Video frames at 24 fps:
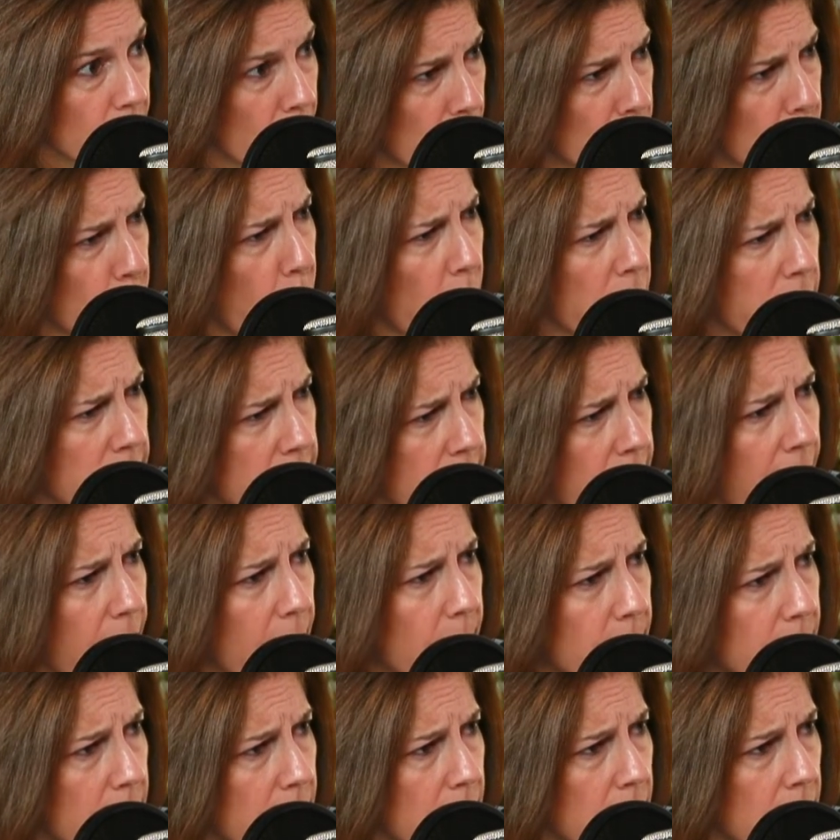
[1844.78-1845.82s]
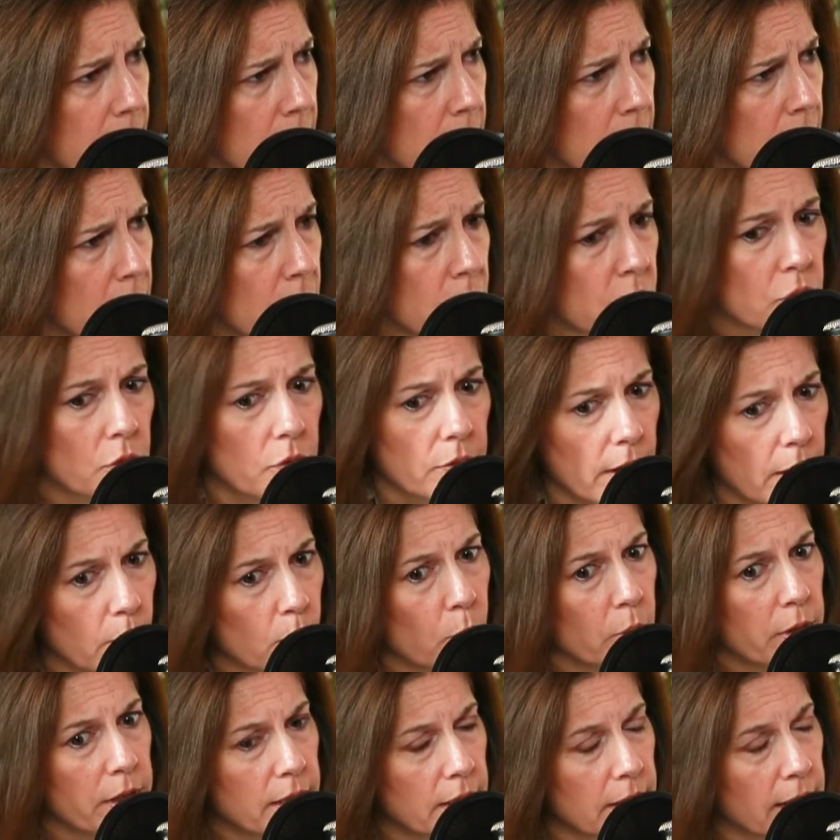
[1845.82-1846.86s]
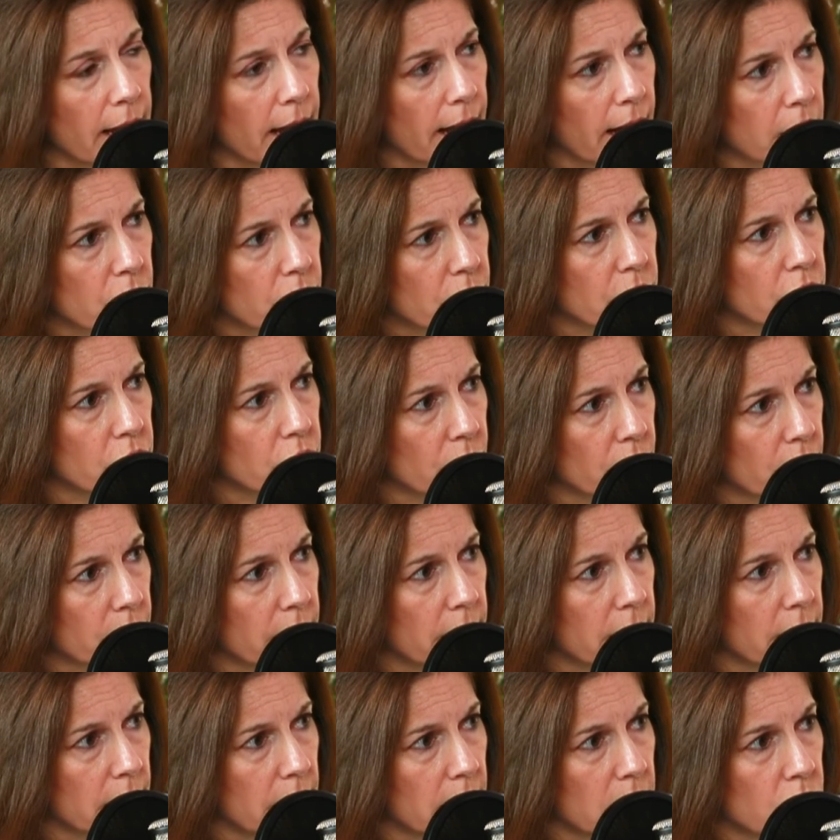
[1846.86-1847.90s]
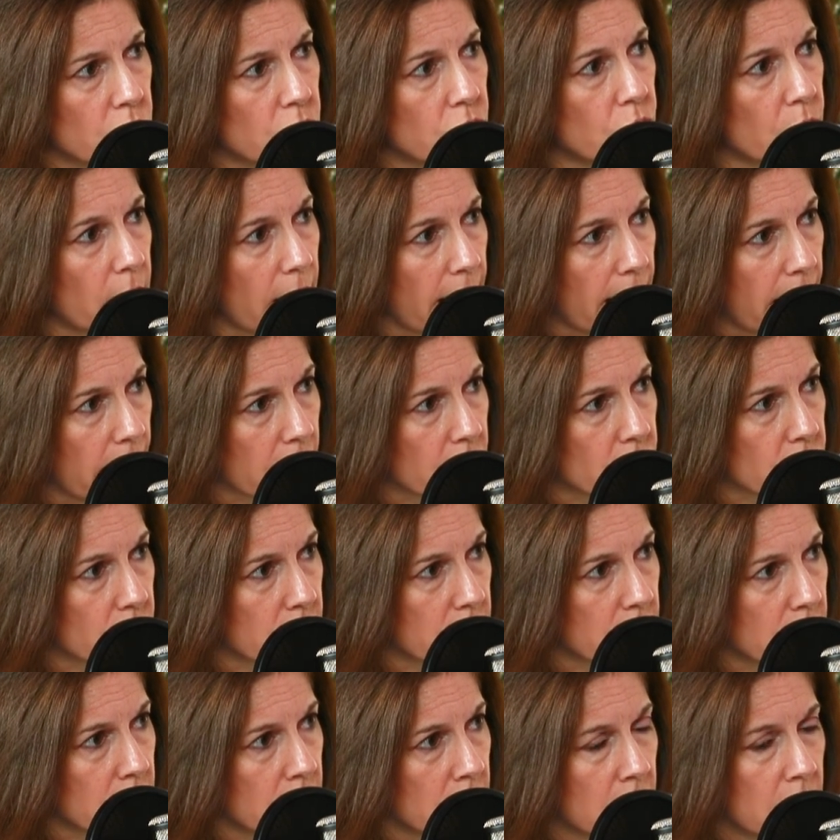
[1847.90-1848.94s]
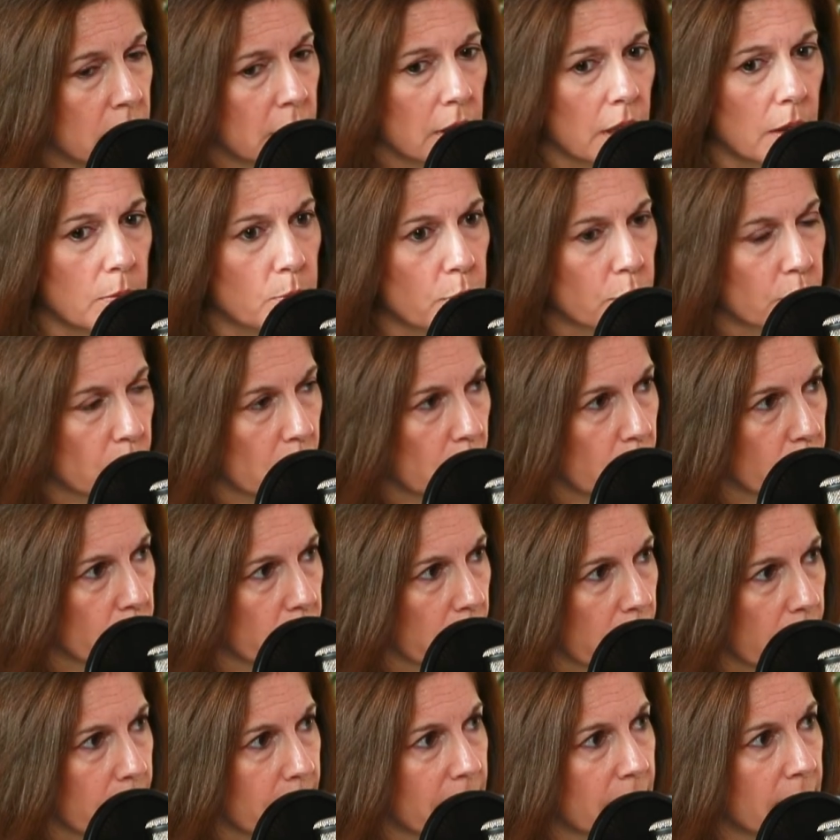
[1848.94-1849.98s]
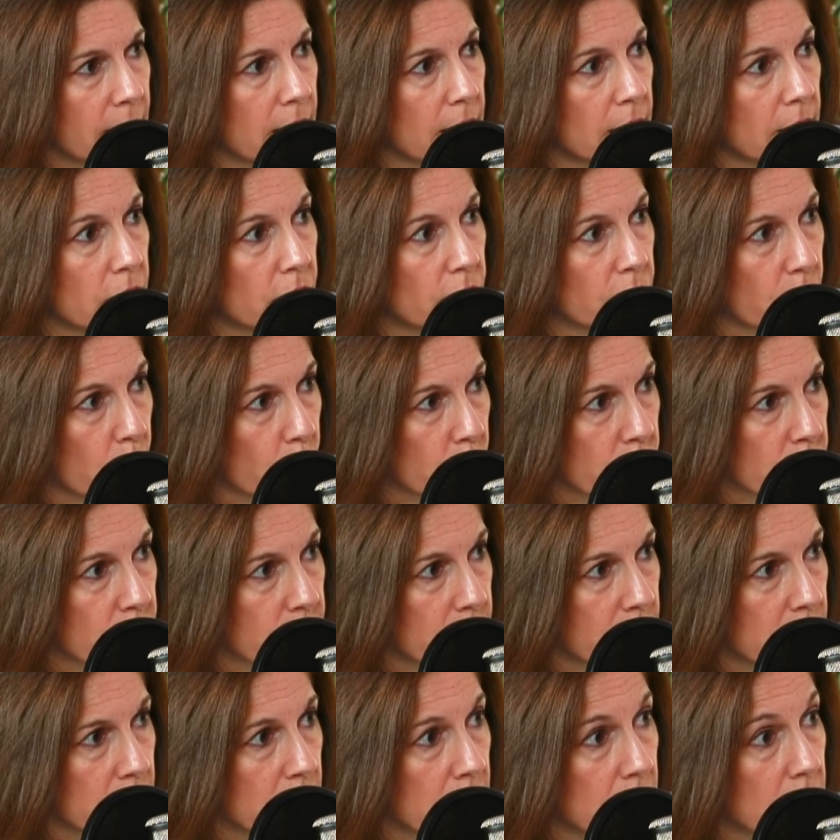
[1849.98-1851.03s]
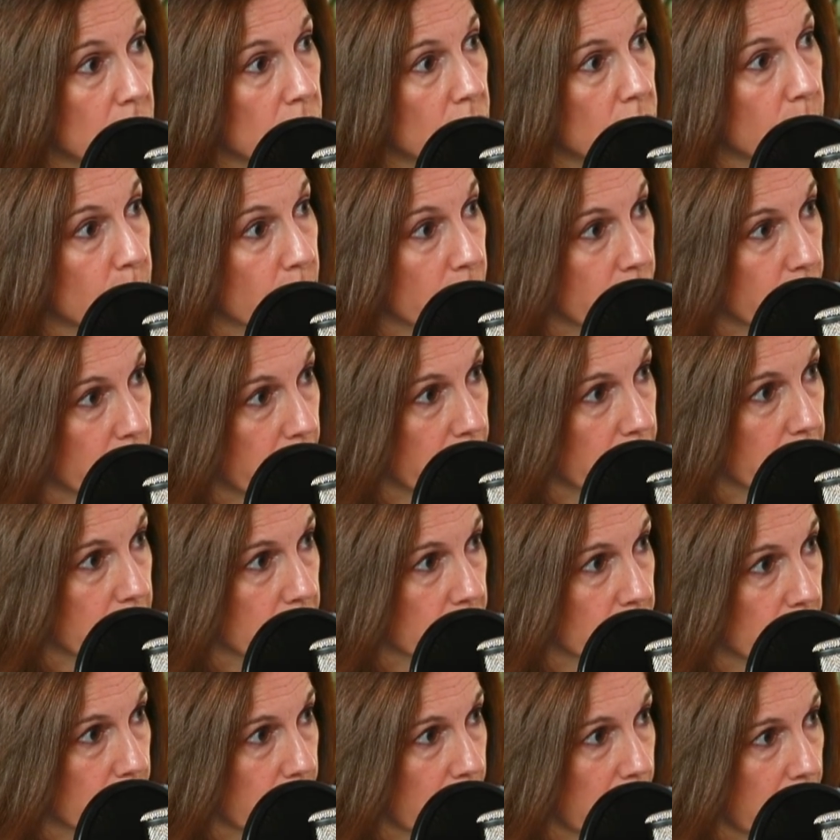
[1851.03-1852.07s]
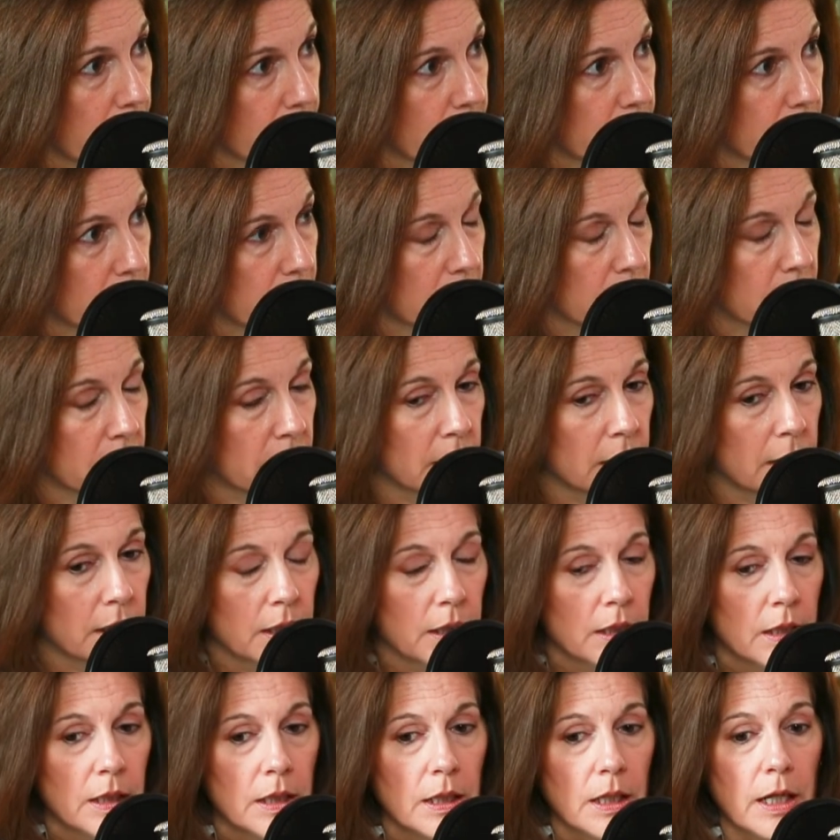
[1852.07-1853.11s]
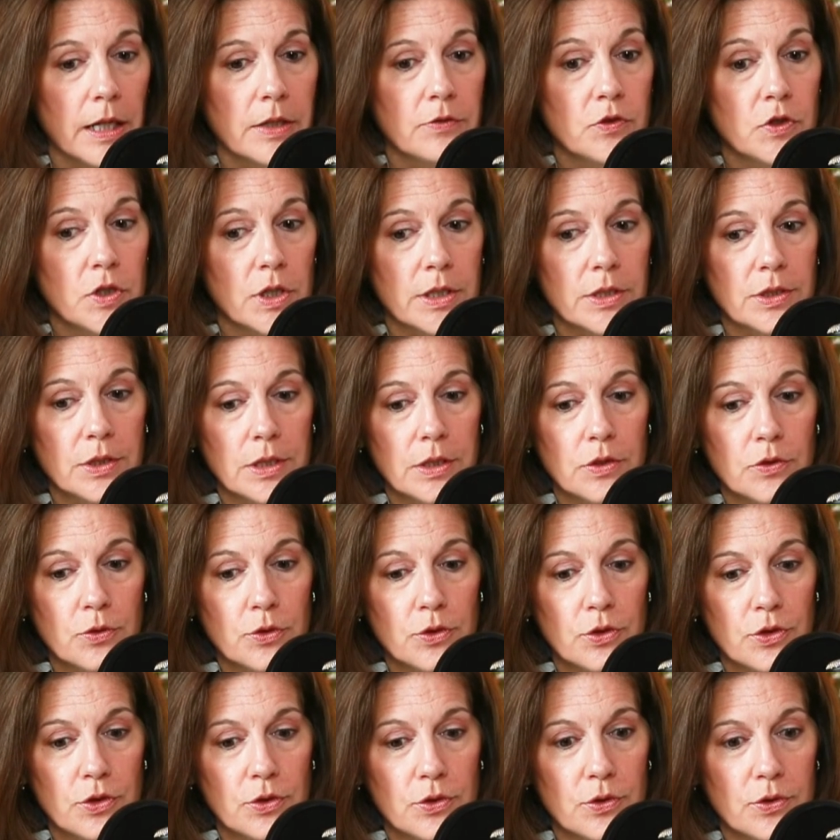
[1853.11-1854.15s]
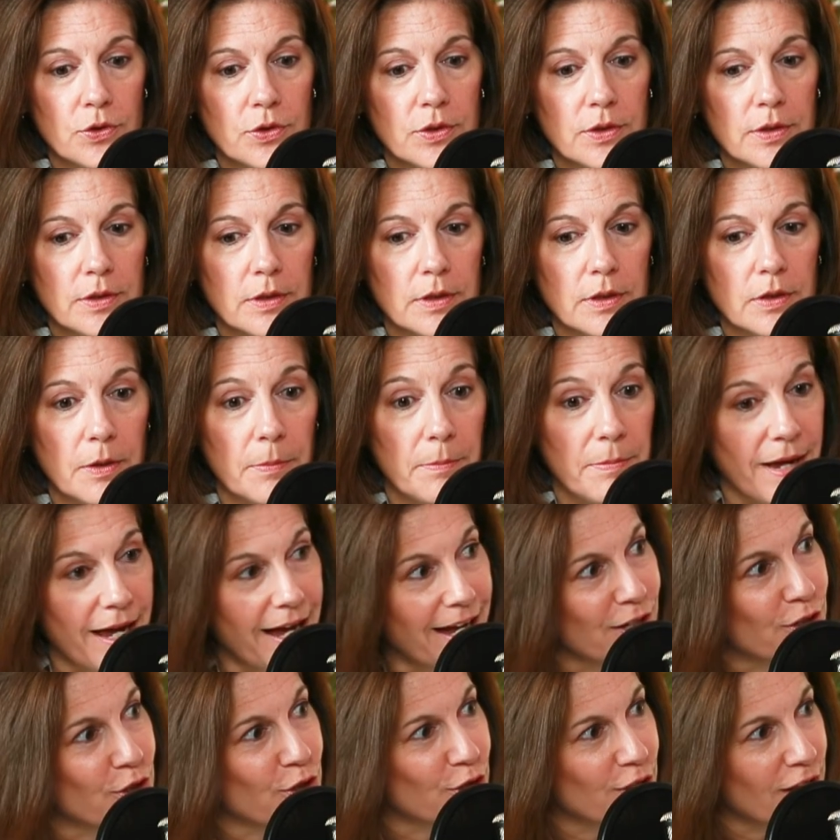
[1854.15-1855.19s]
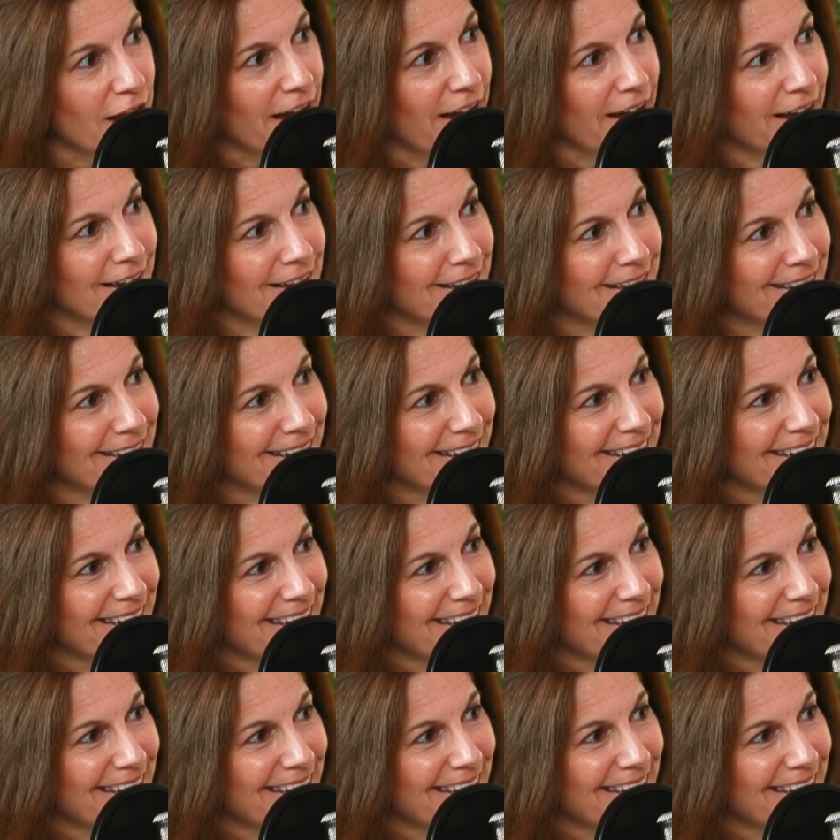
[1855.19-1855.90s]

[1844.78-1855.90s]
on what's happening so that we can actually turn it into action and programming and enforcement to prevent this from happening. I just introduced the Badges Act